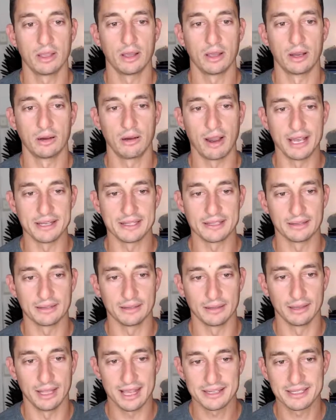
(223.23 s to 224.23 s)
All right,
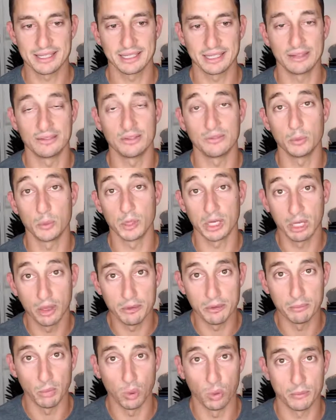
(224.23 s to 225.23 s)
last thing is, if you want to
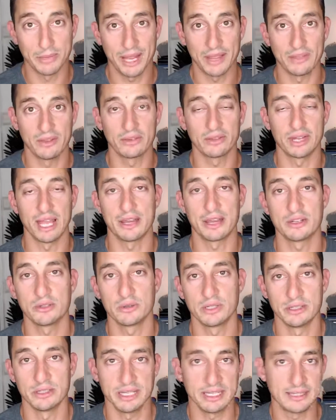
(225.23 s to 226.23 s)
learn more about this and how to do it
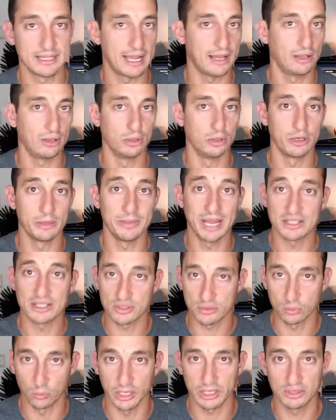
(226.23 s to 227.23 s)
in detail, learn about
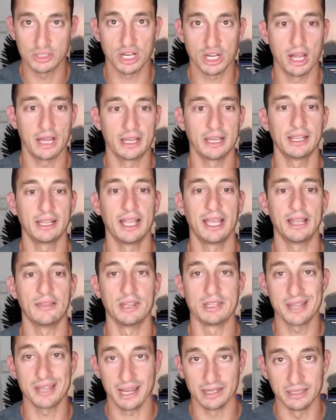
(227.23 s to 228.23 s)
swing charting and the
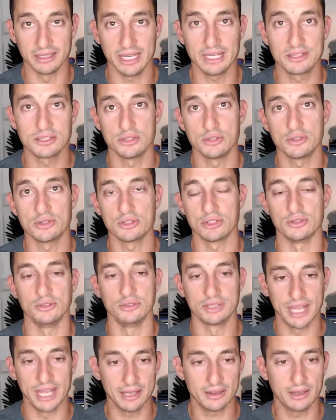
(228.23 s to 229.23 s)
techniques used to
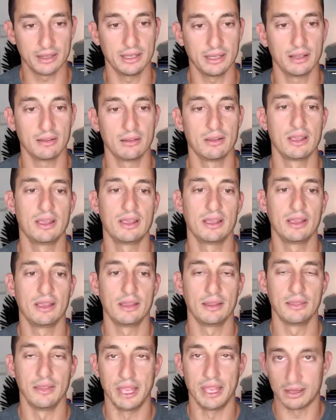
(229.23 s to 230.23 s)
get here,
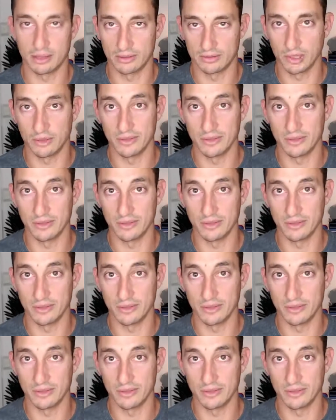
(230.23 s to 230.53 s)
then I've got the